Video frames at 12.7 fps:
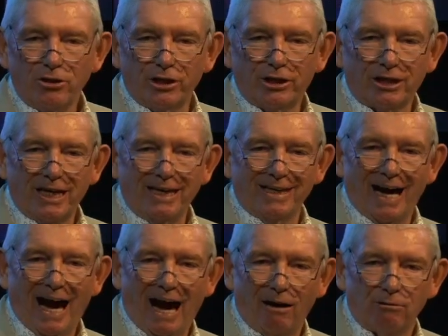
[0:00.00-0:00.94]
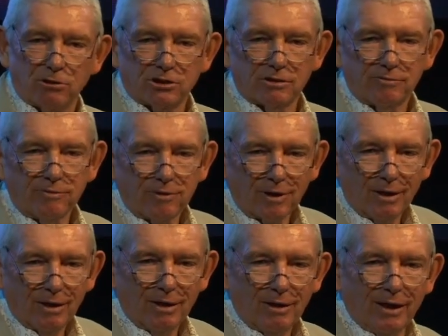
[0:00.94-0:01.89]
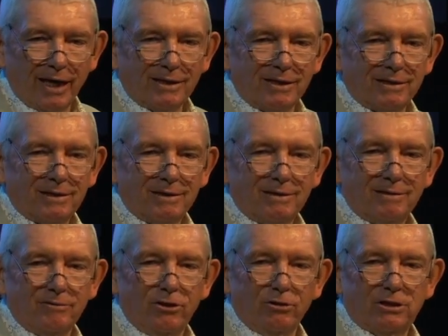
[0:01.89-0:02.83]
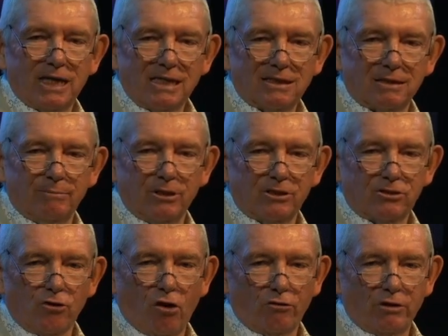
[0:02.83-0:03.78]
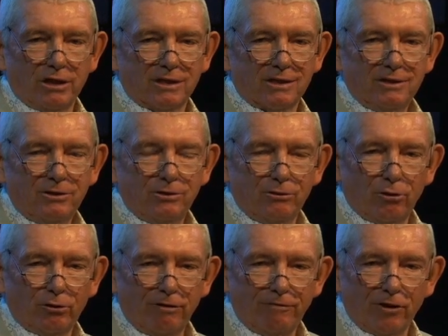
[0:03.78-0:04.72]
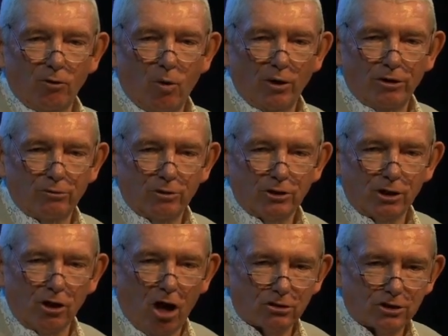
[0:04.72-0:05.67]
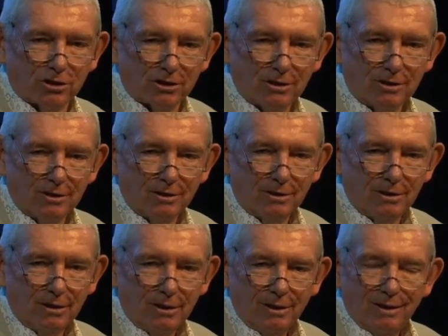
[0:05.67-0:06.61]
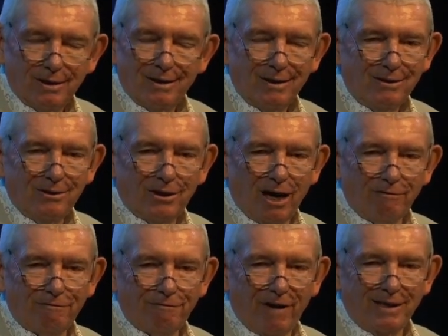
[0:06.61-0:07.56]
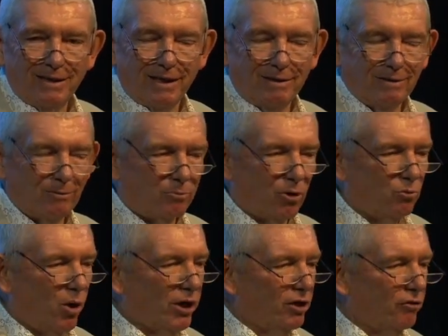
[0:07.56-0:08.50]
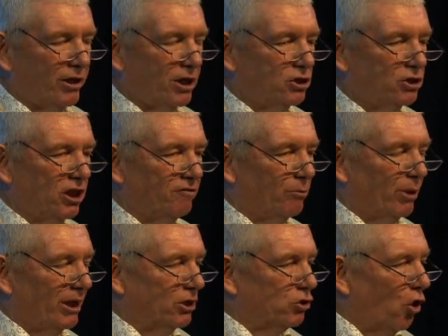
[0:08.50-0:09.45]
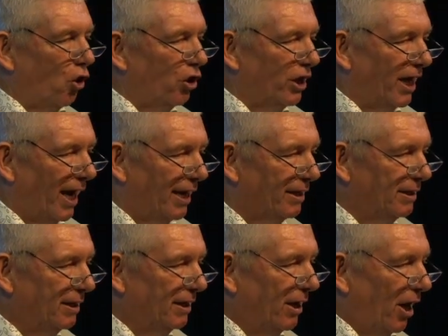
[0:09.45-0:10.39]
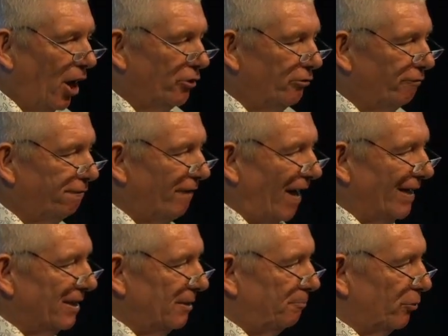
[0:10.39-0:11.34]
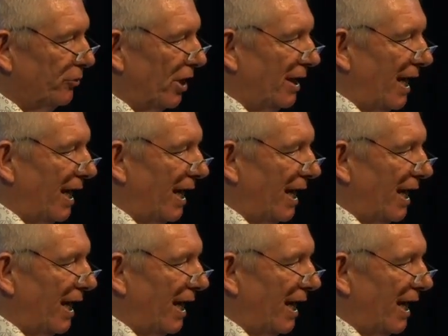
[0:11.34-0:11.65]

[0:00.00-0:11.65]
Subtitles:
You clean the house, like the New Testament stories, looking for the one that was lost. You can't find it. But what a great achievement when it's all there and you finally put the